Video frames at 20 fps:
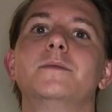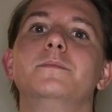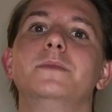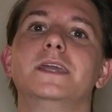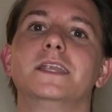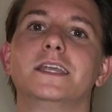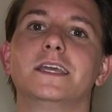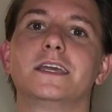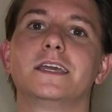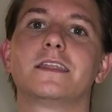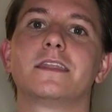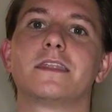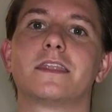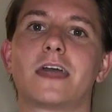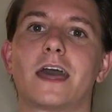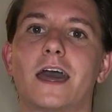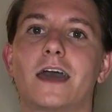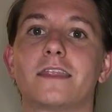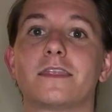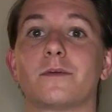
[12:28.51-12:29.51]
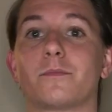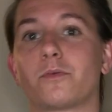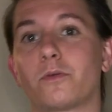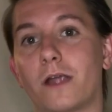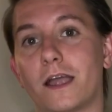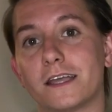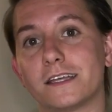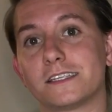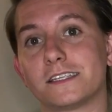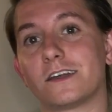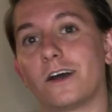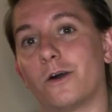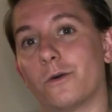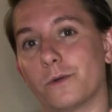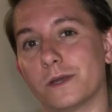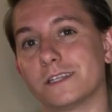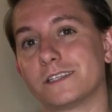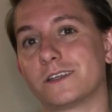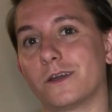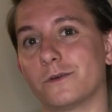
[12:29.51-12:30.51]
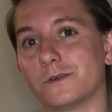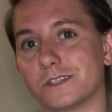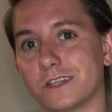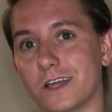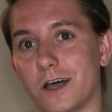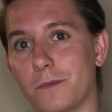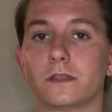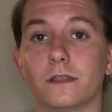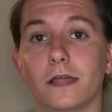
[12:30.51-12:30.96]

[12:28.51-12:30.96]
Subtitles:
meaning that the price always goes up.